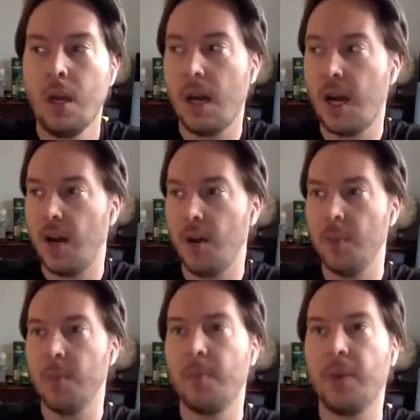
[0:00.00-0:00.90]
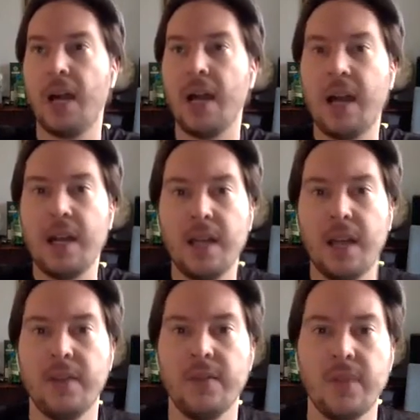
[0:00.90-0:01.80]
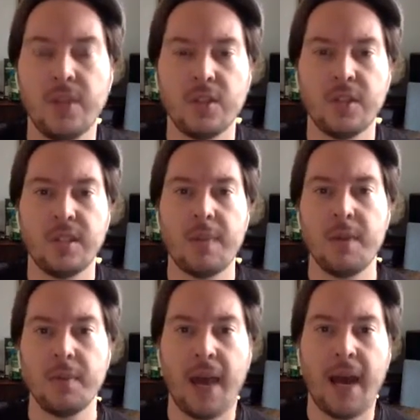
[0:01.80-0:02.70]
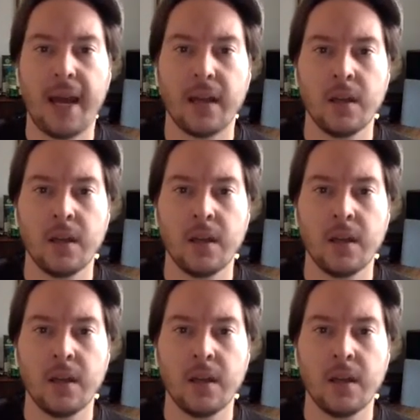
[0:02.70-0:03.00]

But I even think just stepping back